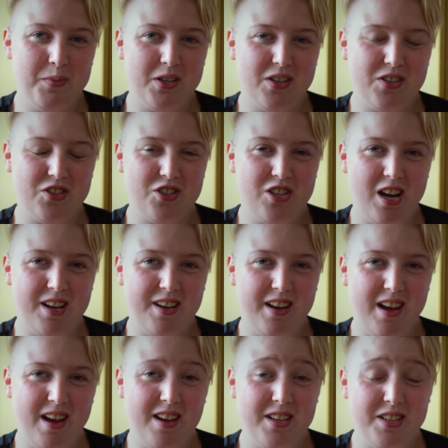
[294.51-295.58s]
because
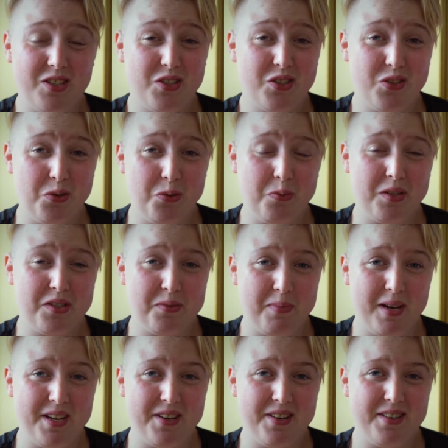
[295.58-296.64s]
China is so much
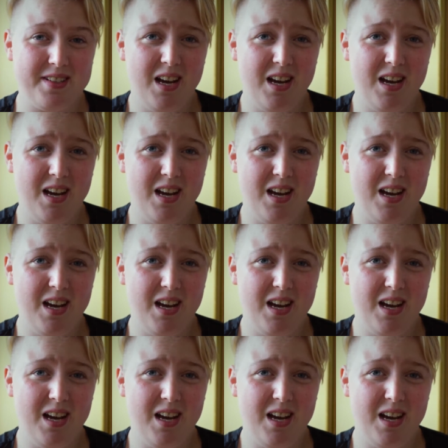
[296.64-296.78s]
better.